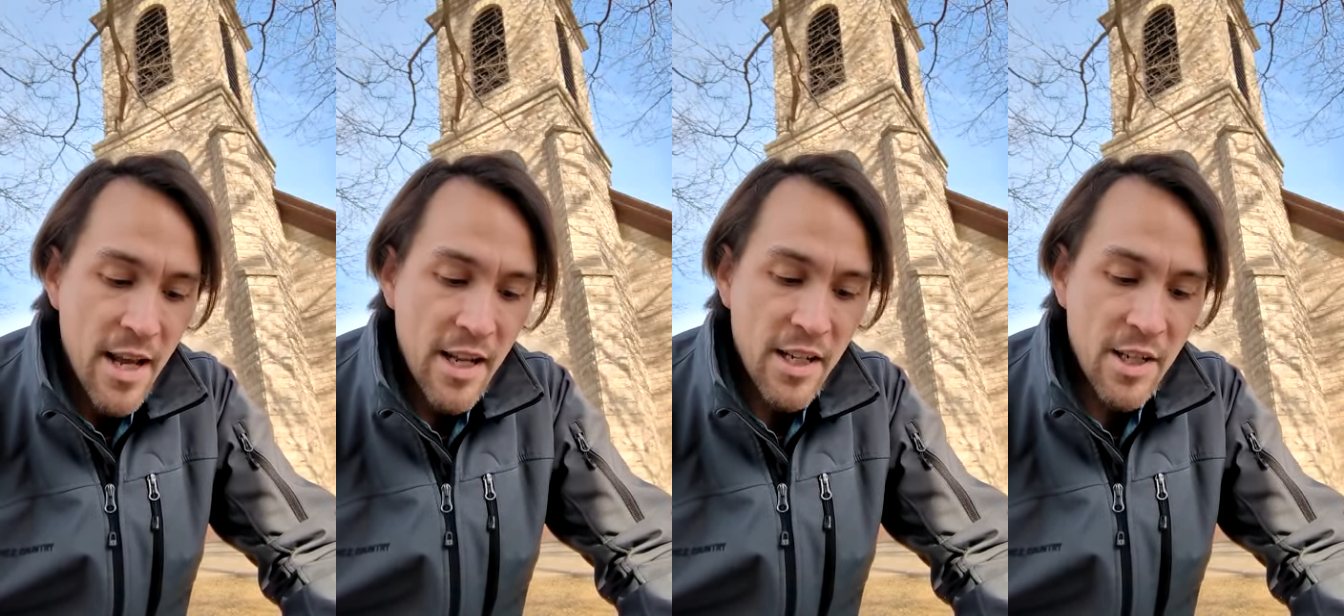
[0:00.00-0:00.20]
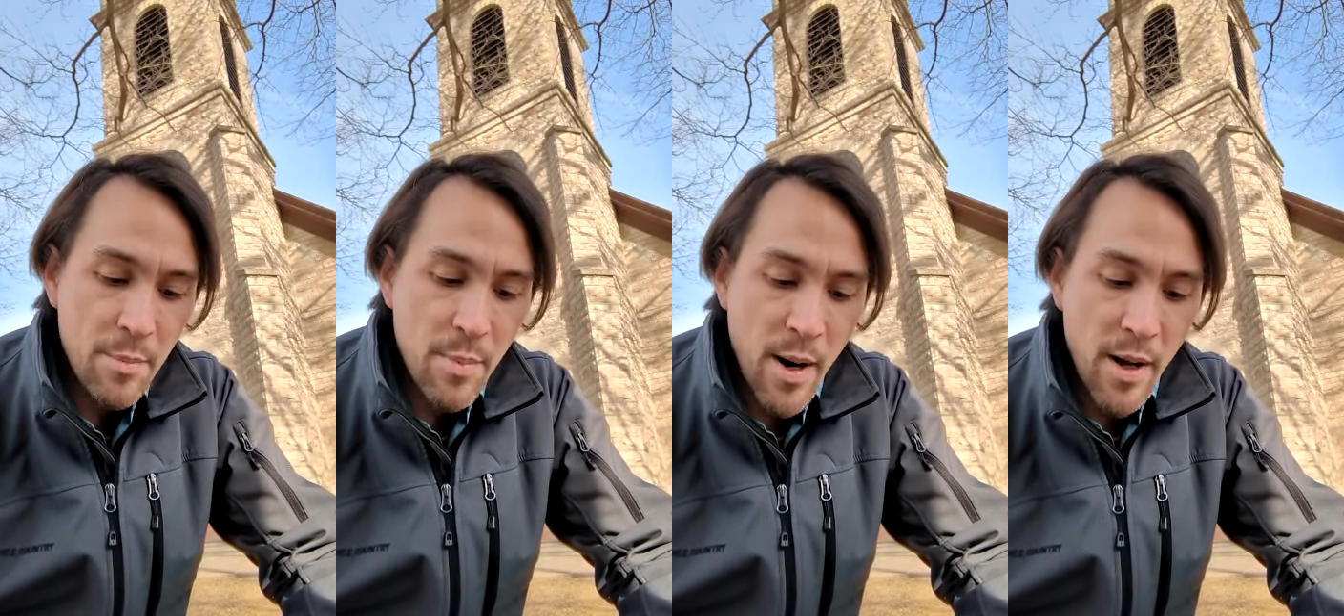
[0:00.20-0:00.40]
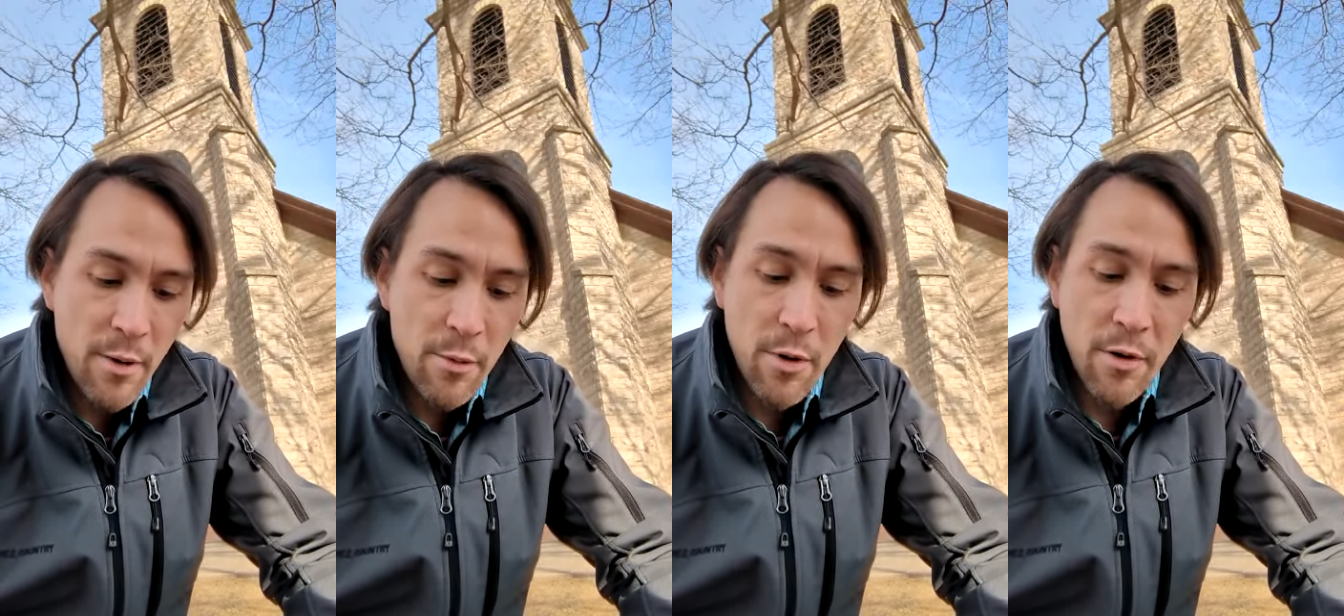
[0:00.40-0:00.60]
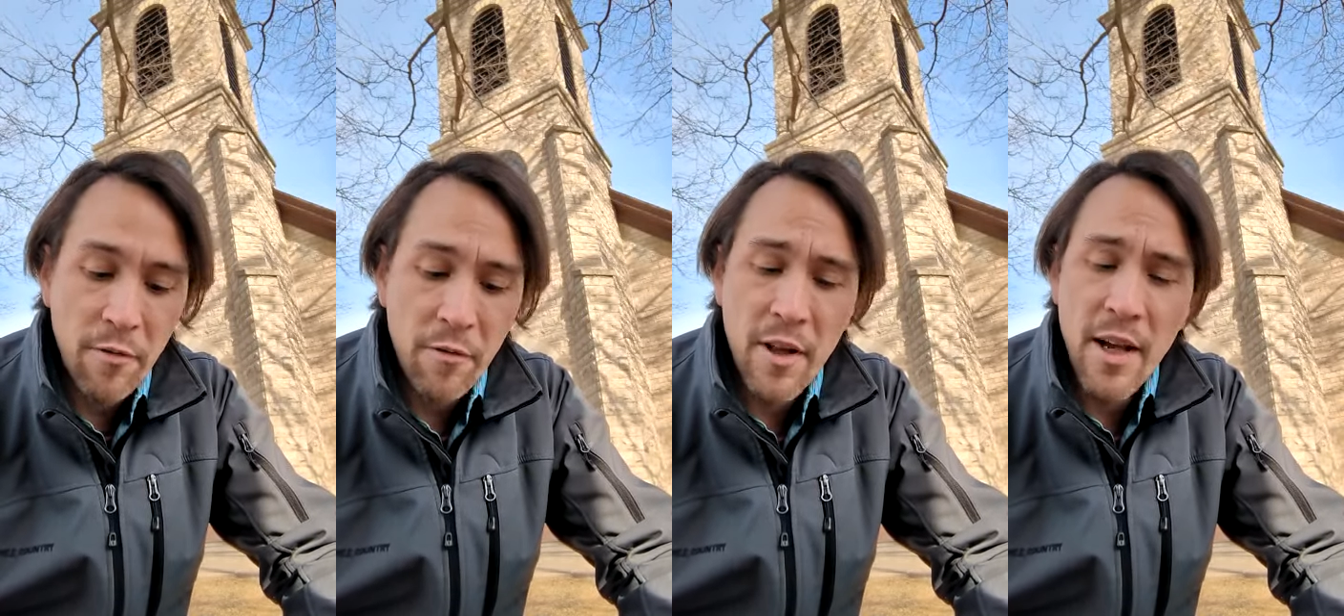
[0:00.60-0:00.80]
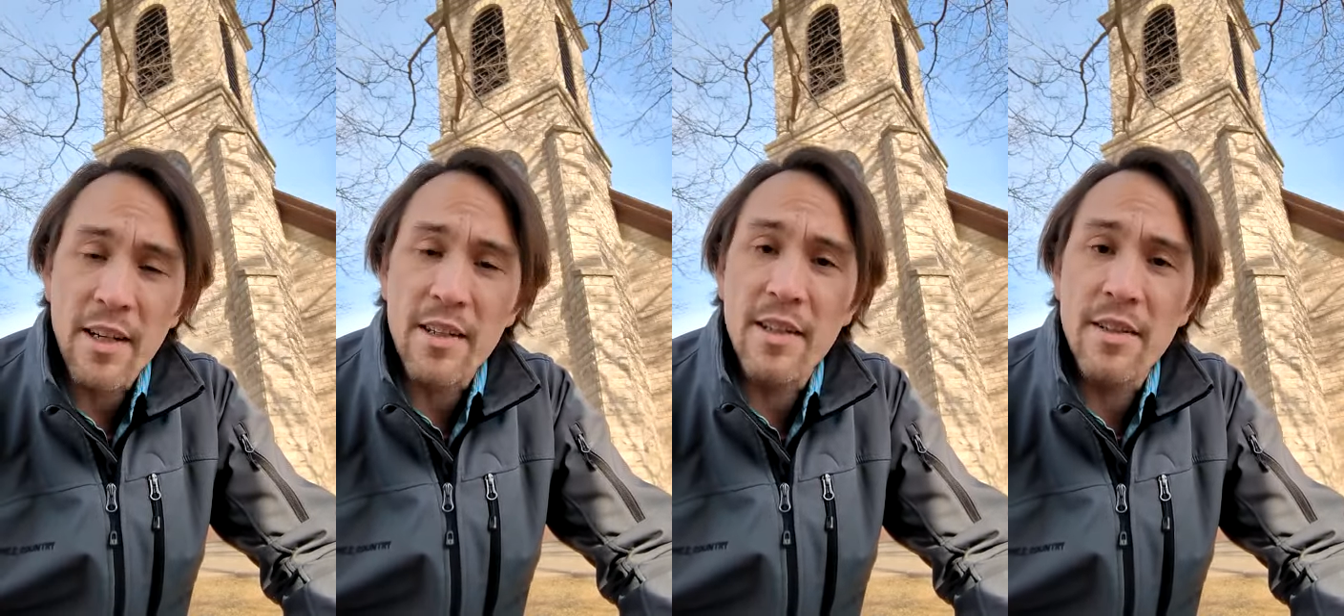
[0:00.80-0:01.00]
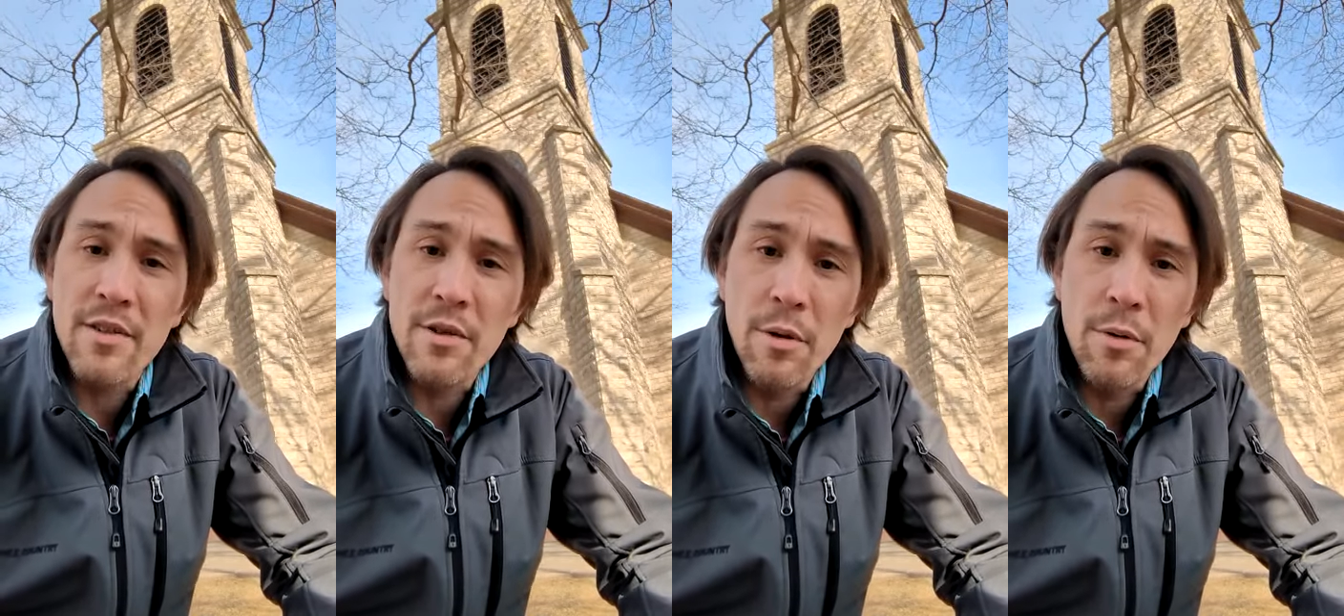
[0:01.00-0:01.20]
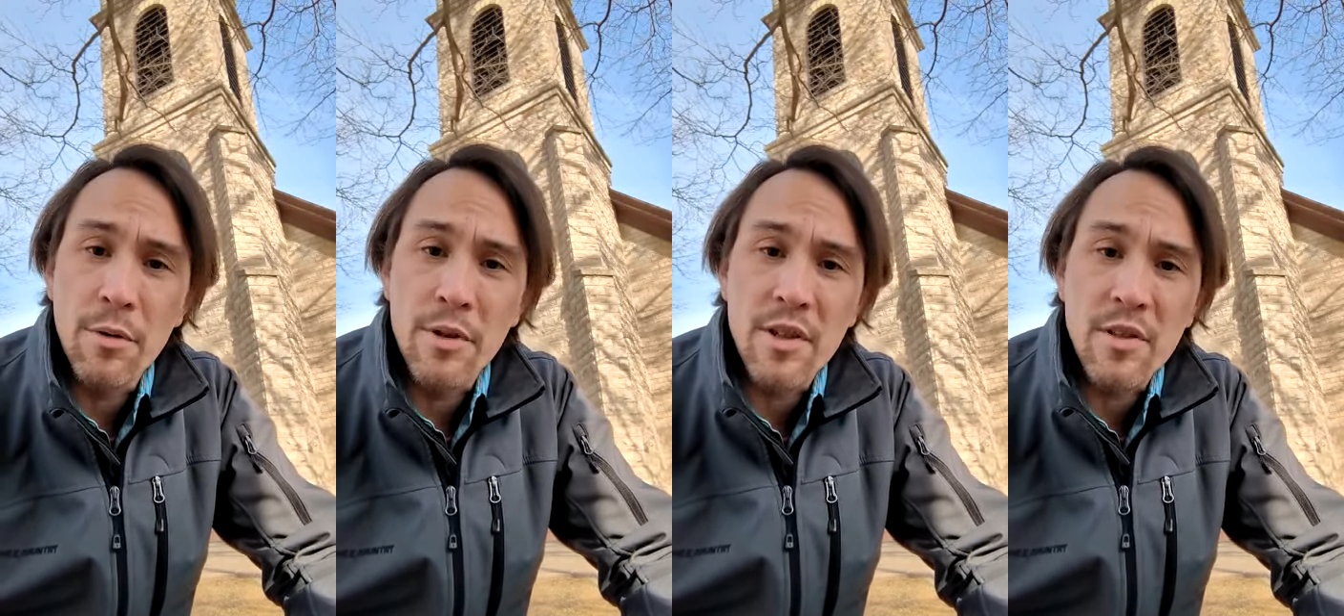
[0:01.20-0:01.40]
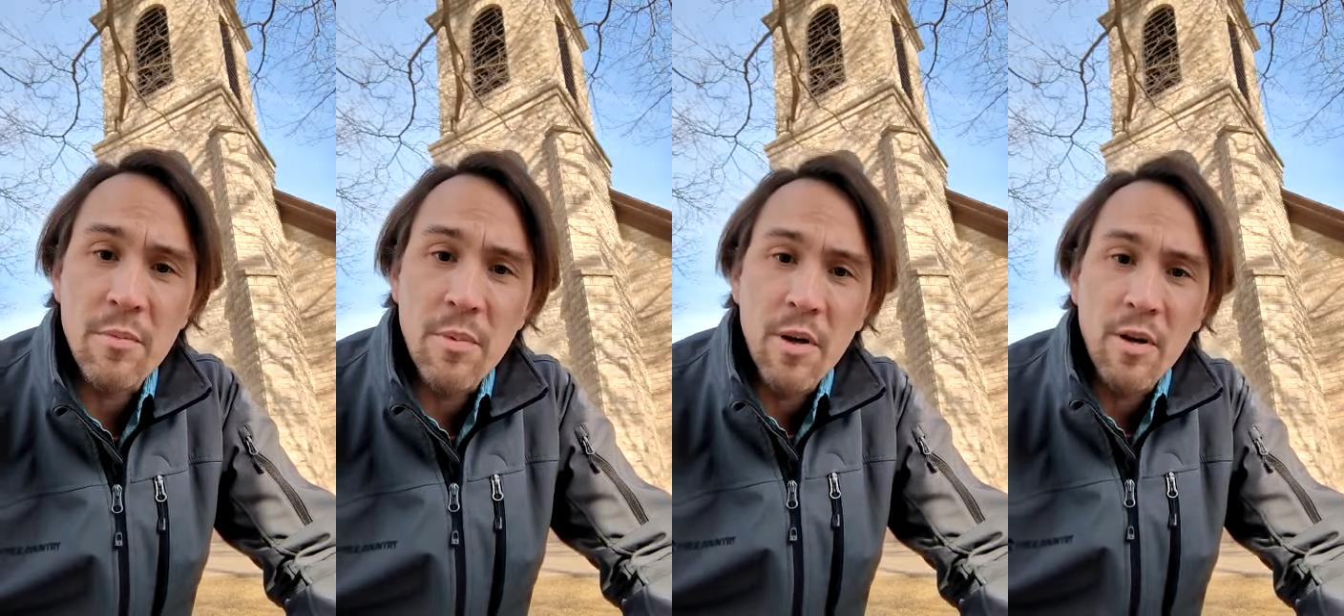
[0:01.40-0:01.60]
to better reflect His
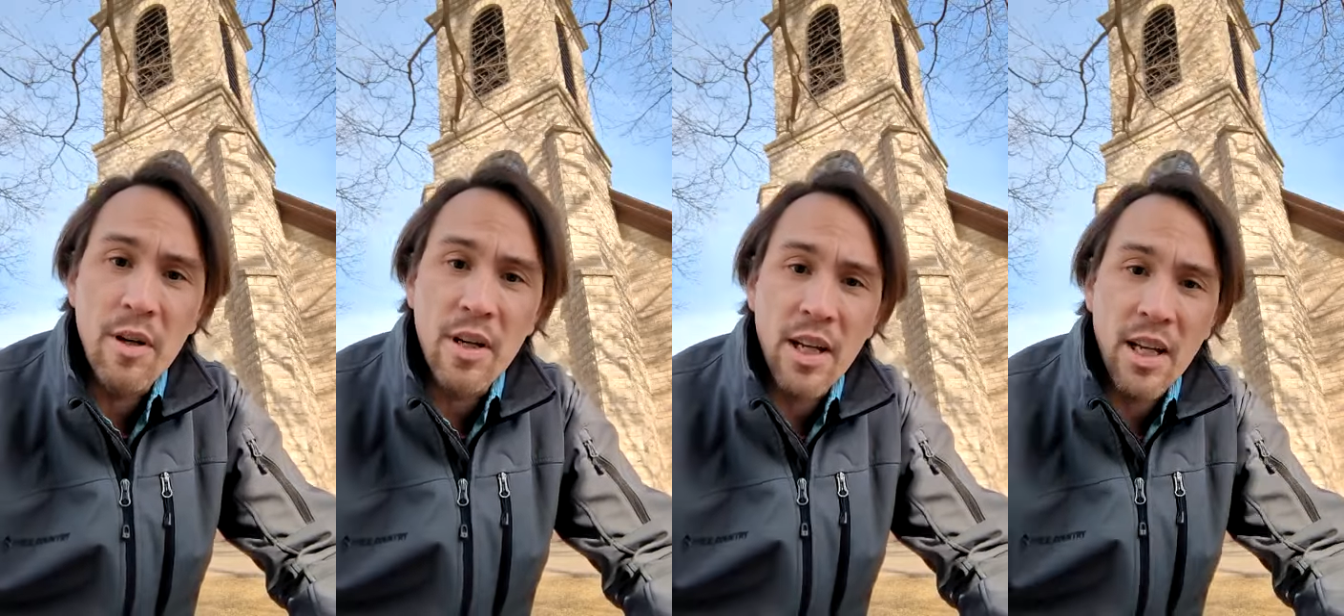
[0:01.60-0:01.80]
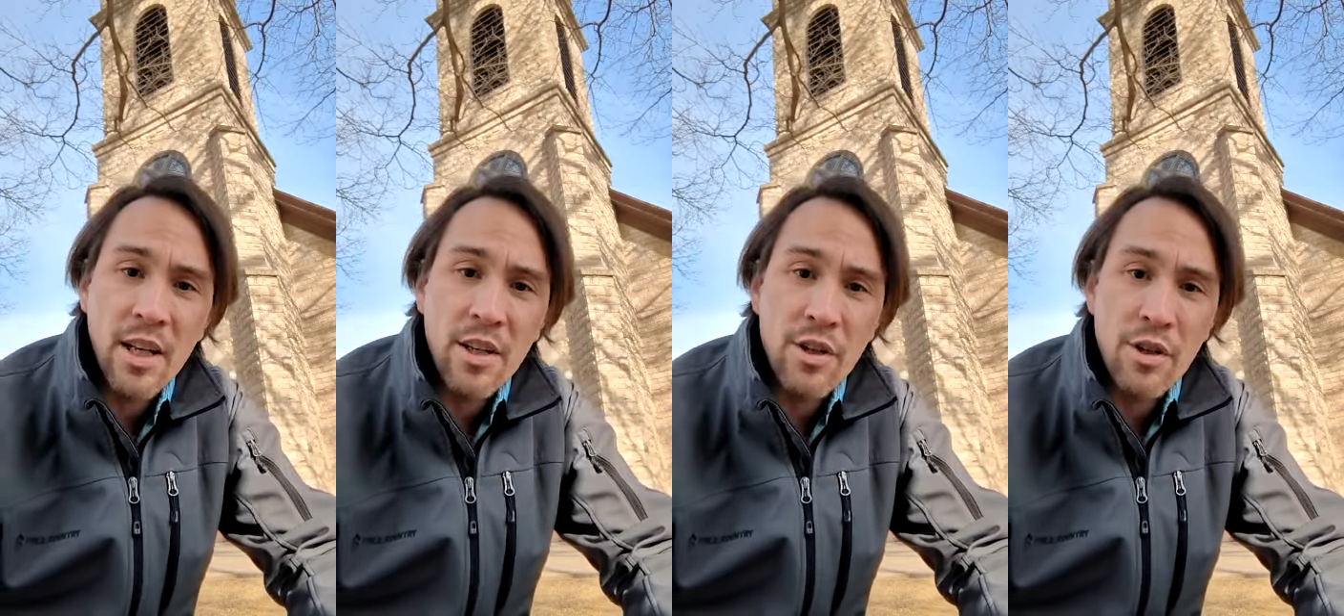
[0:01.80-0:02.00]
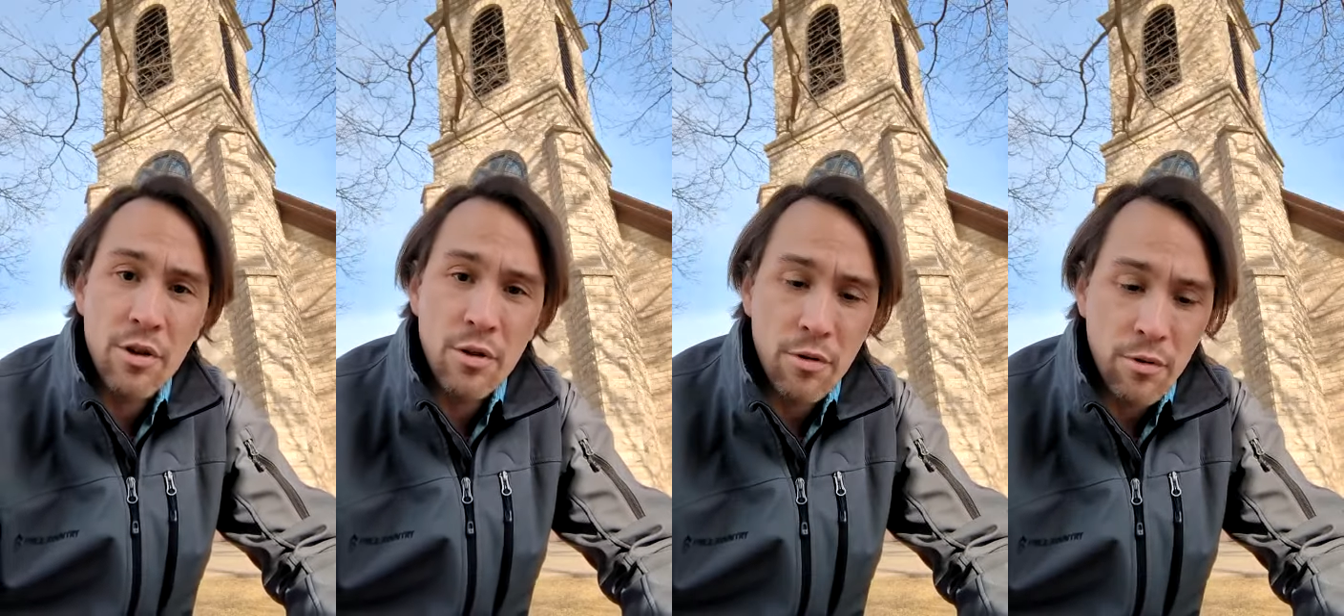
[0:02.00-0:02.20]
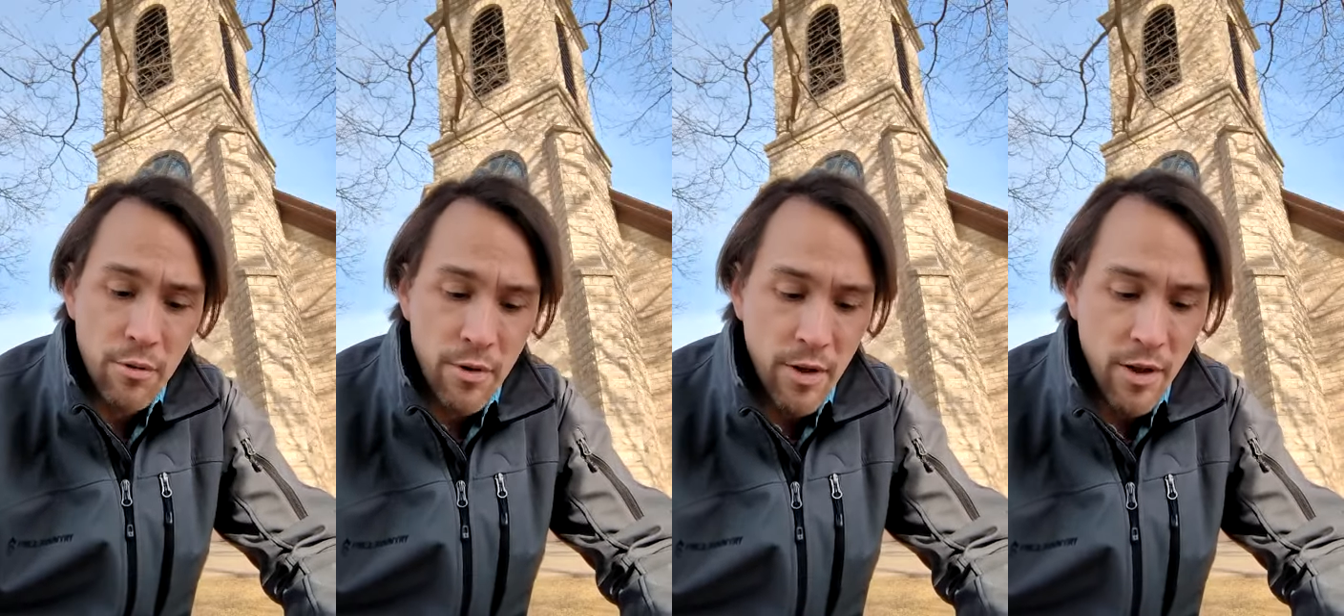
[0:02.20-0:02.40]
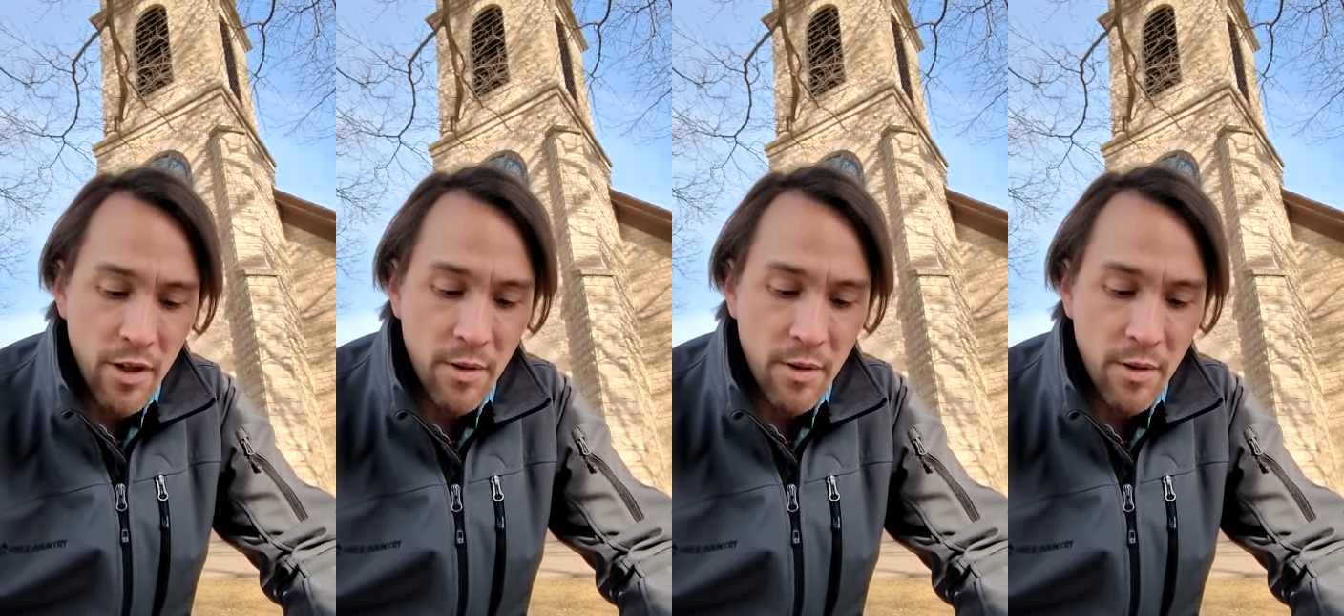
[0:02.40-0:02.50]
Holy Spirit in you,